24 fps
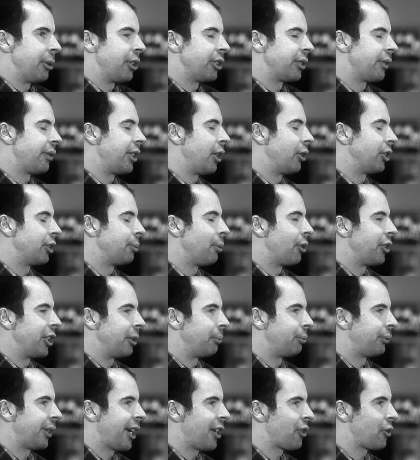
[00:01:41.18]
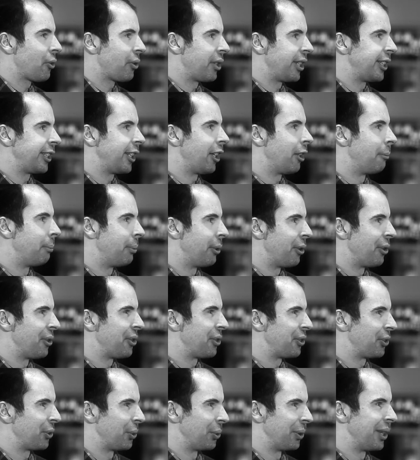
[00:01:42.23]
because of the osmotic pressure, the cell
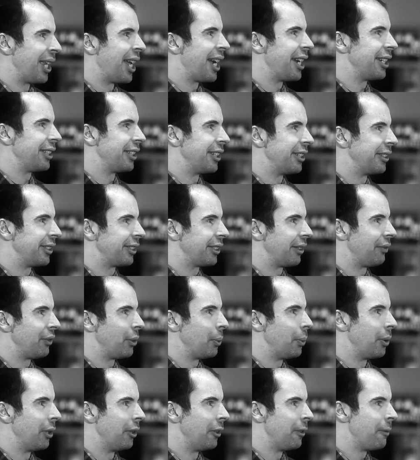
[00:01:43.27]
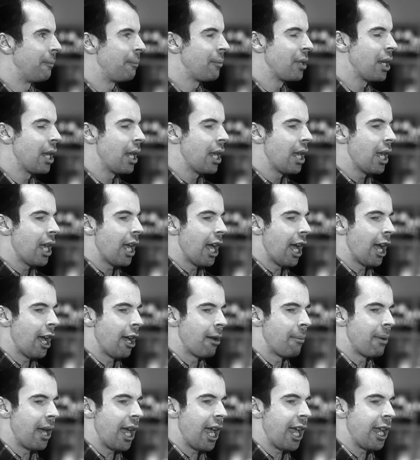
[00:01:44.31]
bursts or lyses, if you will.
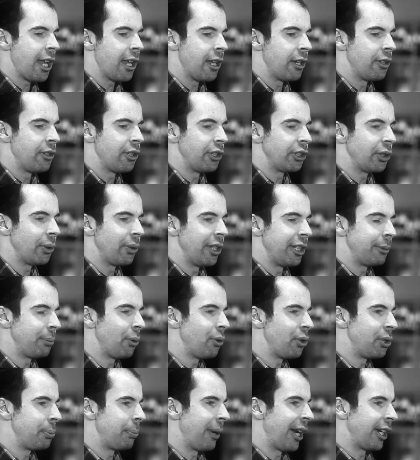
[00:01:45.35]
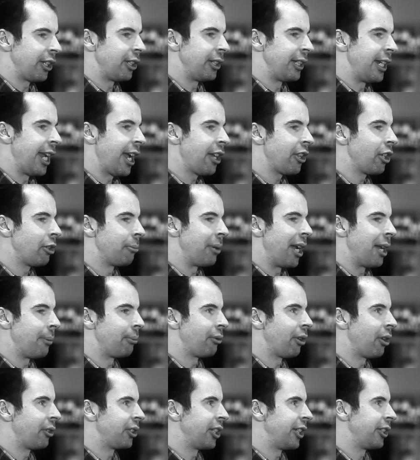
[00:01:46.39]
And so it's put back together by a
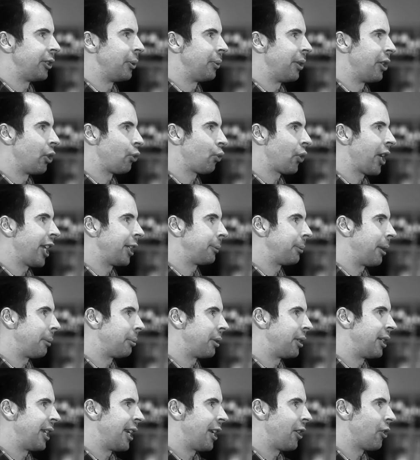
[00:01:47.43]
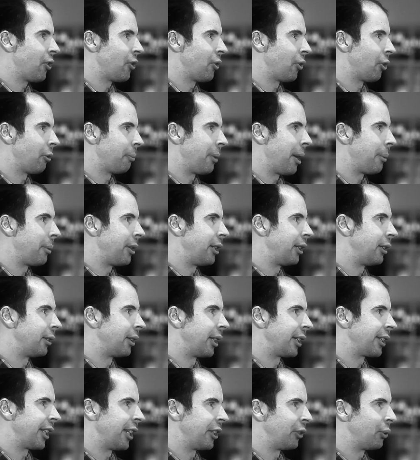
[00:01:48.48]
process known as transpeptidation or
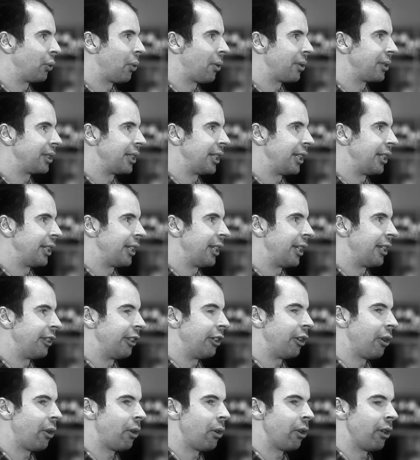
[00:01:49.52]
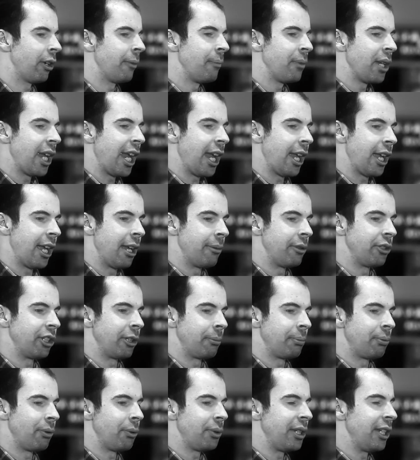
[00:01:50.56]
peptidoglycan cross-linking. There's
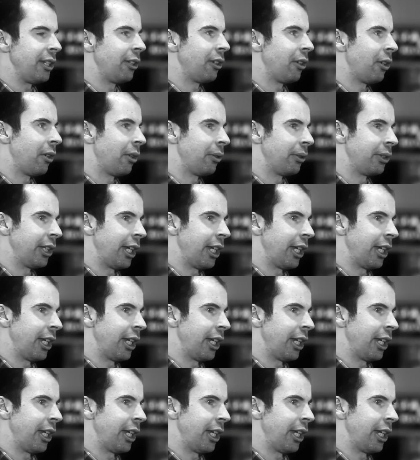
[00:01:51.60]
a protein called